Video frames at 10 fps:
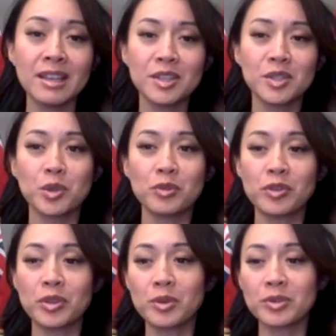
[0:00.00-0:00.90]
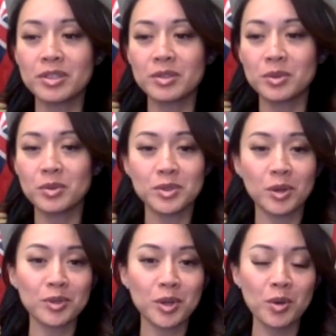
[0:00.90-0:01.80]
So, for those who
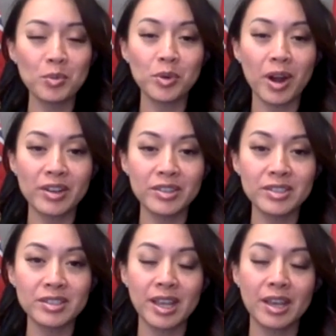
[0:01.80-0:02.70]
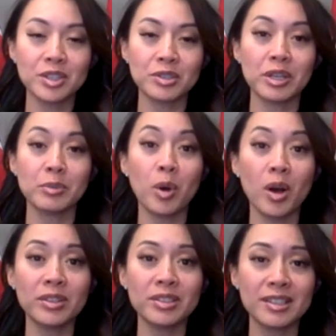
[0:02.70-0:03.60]
don't know, prior to entering
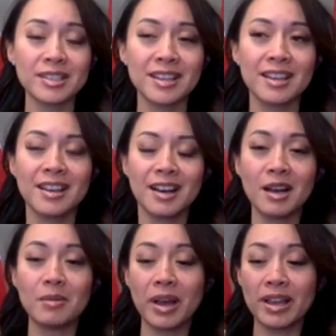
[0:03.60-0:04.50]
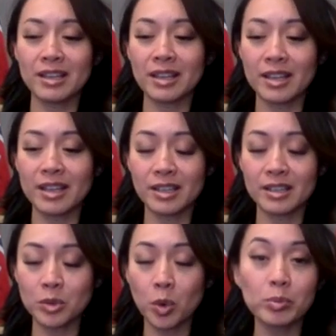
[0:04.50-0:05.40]
politics, I had
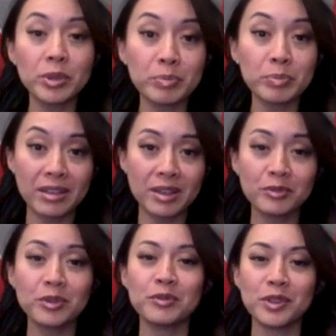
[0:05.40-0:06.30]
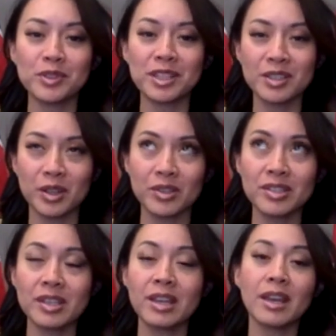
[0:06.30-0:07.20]
done corporate banking for 15
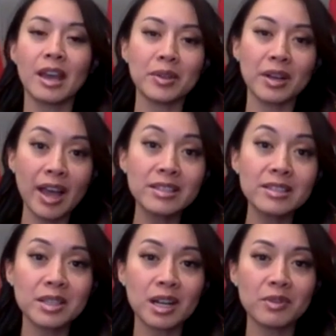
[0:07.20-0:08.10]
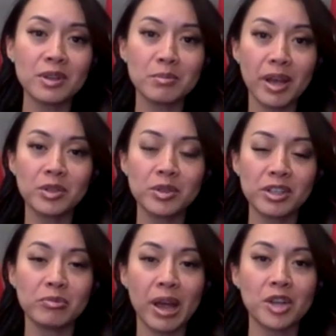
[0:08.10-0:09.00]
years. And then I discovered my
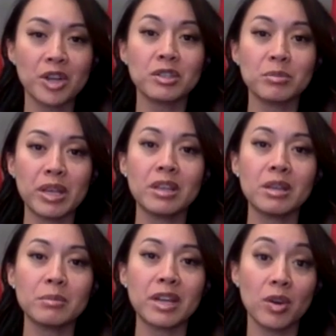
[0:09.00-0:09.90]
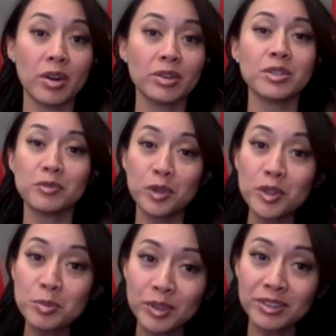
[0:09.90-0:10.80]
creative passion baking my daughter's
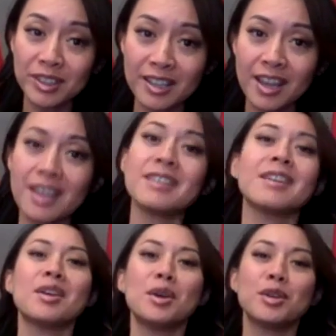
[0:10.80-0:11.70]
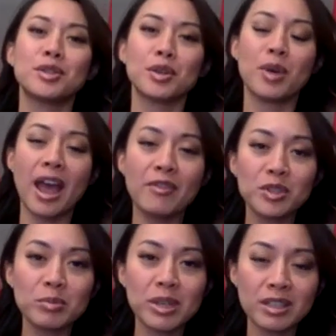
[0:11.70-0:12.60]
first birthday cake. So,
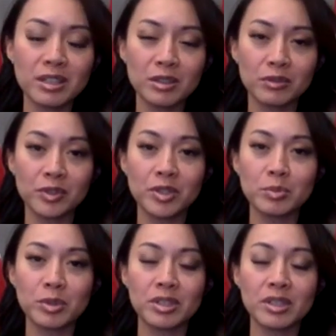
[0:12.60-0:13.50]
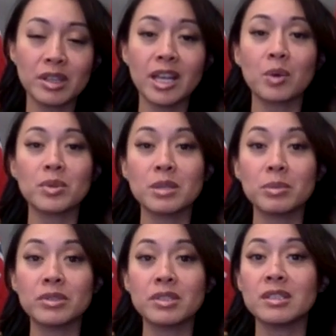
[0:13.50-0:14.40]
after baking her first birthday cake, I was
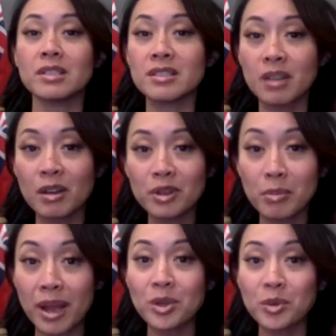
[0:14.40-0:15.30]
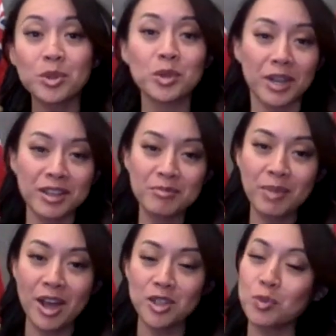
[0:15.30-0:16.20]
able to discover my own creative
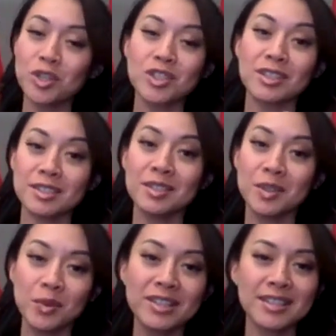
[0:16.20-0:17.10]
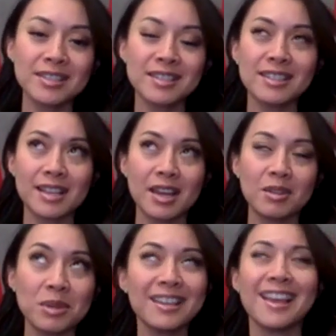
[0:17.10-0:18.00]
passion, which I didn't know existed inside of
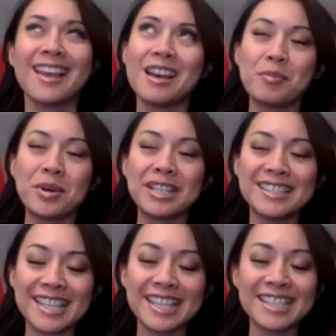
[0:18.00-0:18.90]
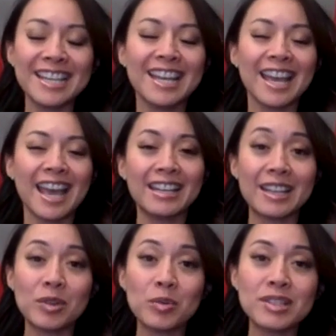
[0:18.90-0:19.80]
me, but it did. And
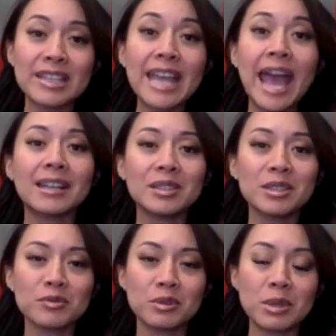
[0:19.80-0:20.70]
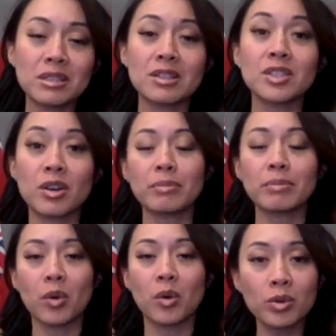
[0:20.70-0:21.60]
it was the catalyst for me to start
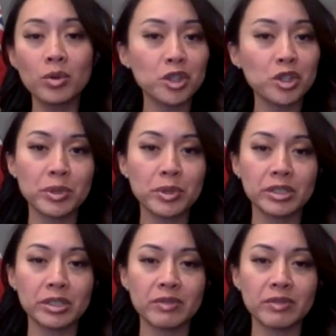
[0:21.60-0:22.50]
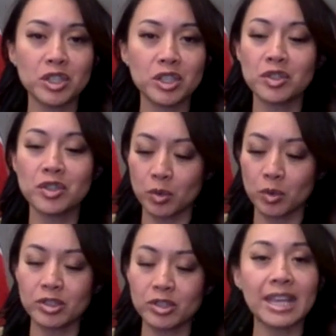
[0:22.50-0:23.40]
my own entrepreneurial adventure. So
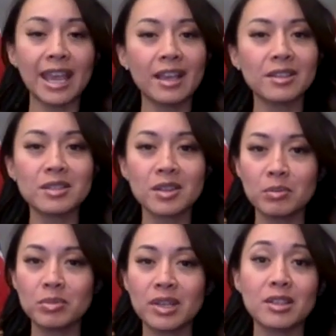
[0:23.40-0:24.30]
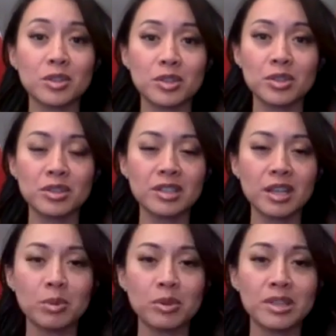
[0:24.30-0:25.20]
it's cakes, cupcakes, dessert
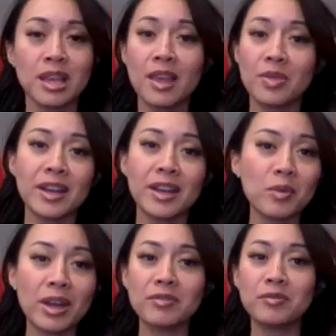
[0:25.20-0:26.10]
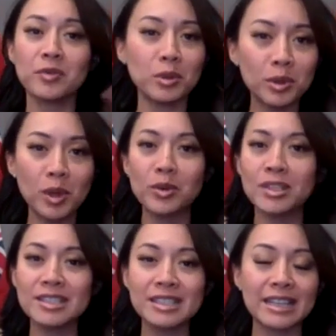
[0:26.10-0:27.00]
tables. Then I went full blown
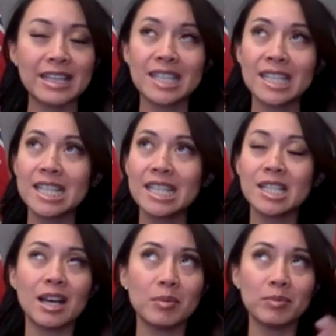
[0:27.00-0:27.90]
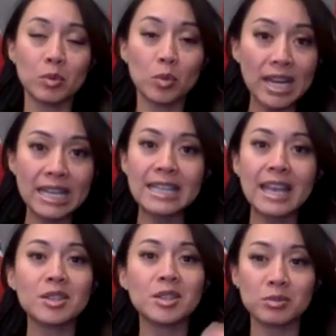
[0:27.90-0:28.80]
into like wedding
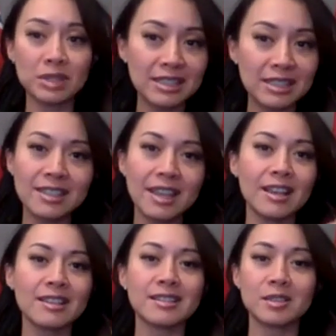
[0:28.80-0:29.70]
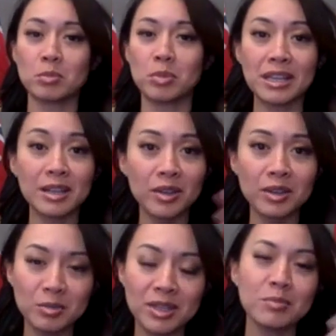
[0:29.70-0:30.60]
cakes, 3D cakes, competed on the
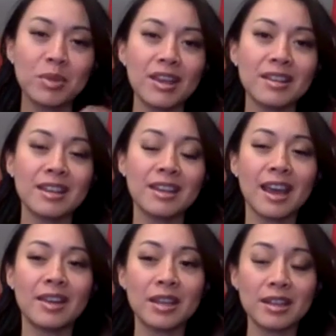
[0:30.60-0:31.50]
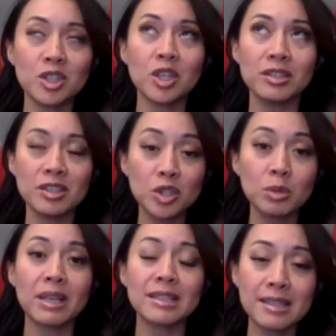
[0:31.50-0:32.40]
big bake. And then it turned into
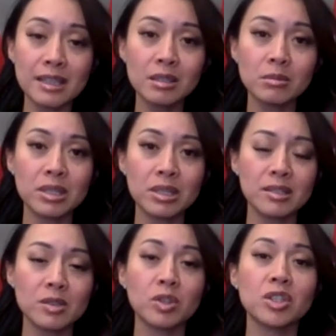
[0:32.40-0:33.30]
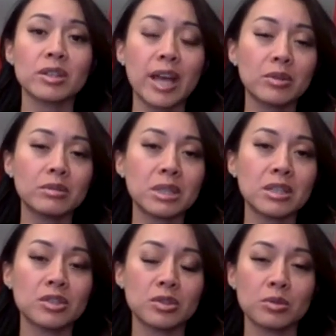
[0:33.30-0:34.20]
my second business, which allowed me
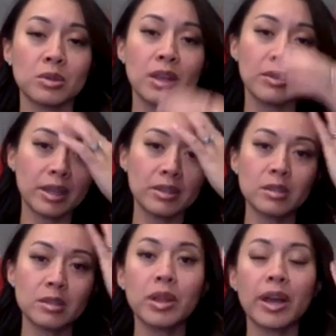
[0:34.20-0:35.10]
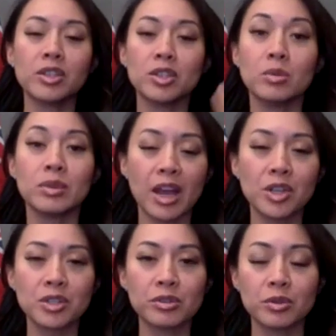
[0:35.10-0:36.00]
to then supply two
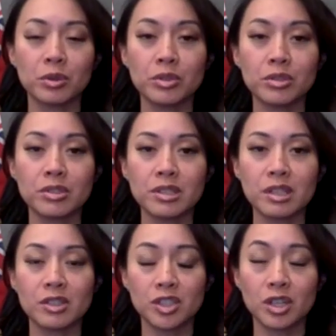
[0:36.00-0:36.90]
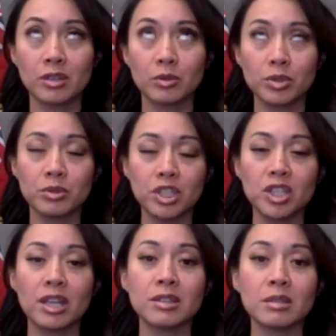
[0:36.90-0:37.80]
nationally grocery
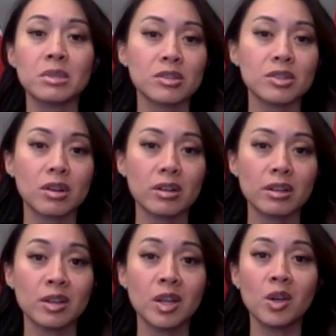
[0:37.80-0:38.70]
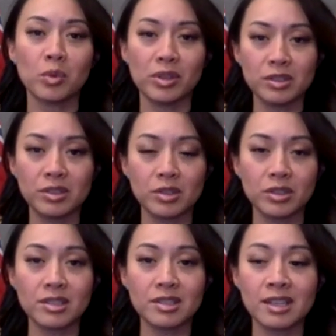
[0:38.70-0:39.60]
chains in Mississauga with
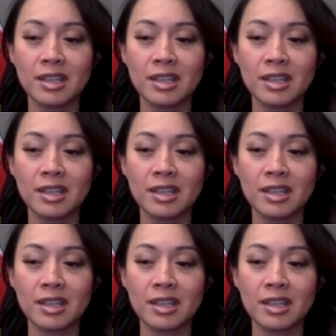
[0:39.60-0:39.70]
desserts.